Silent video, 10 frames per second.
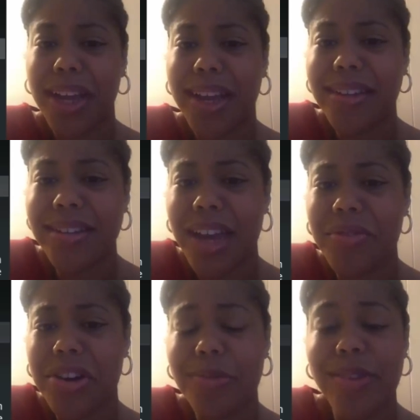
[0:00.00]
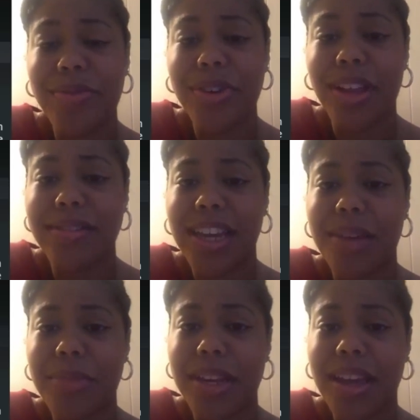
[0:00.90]
Like, I didn't have a car payment for a long
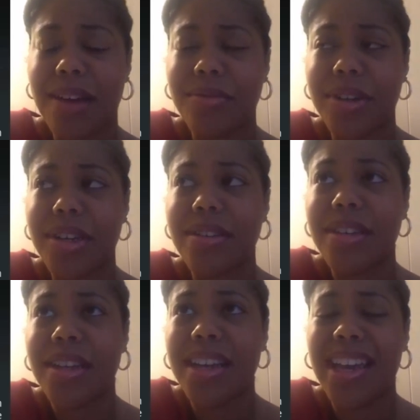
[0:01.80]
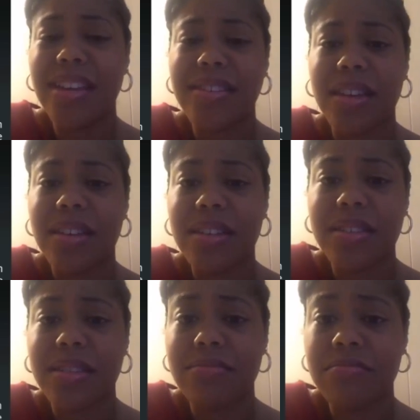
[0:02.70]
time, and then I got one, and it
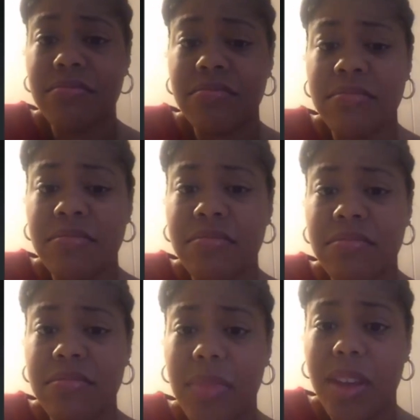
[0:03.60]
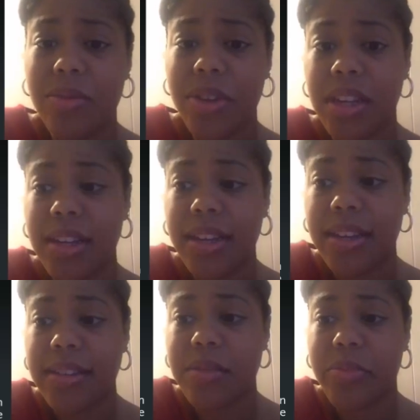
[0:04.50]
sucks. It really
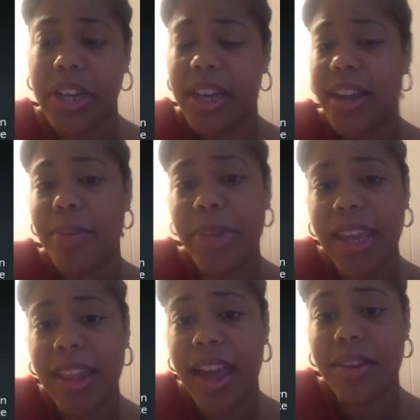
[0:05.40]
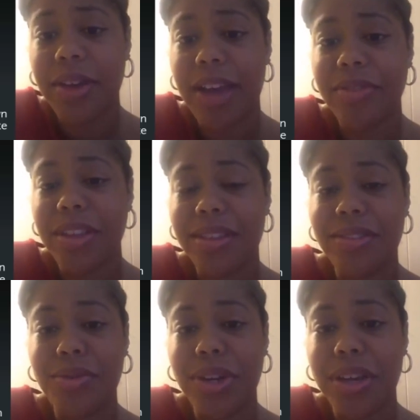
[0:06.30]
does. But I mean, I don't have the
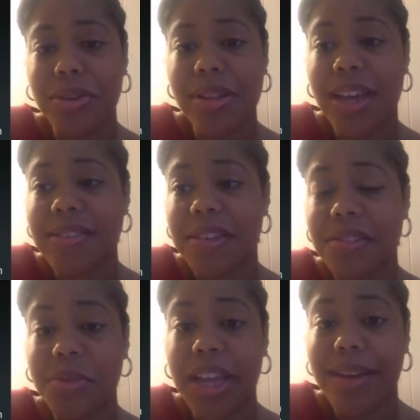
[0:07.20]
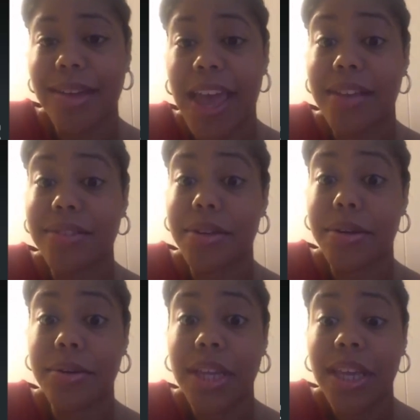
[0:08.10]
$20,000 or $30,000 to put down cash,
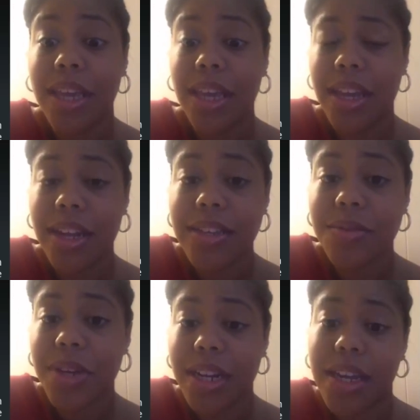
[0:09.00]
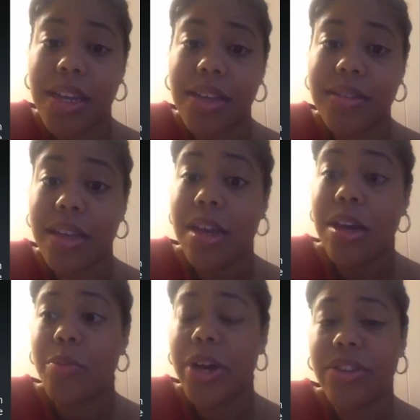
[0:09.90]
so it is what it is.
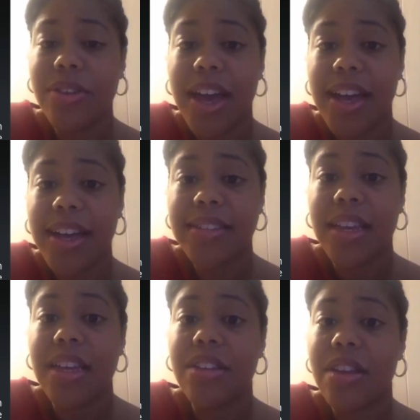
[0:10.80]
But you guys,